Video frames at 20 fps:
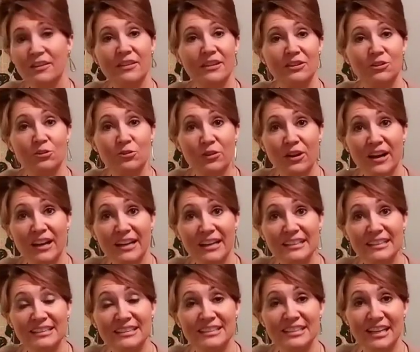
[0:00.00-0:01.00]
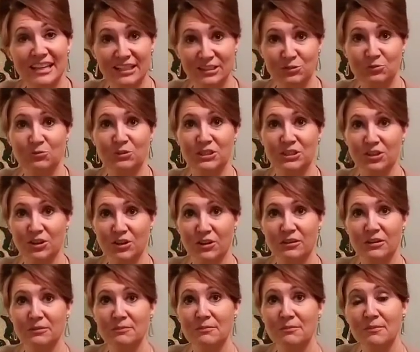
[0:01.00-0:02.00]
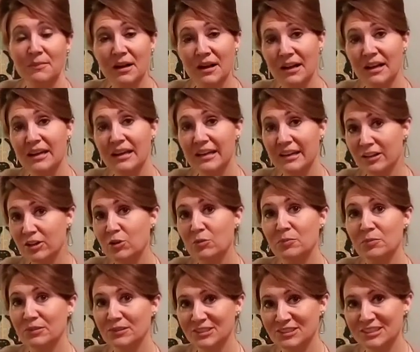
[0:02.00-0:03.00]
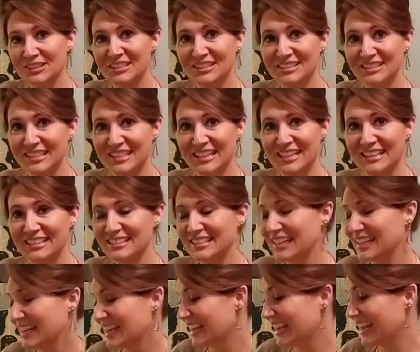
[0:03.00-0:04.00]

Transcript: that Christ has regarded my helpless estate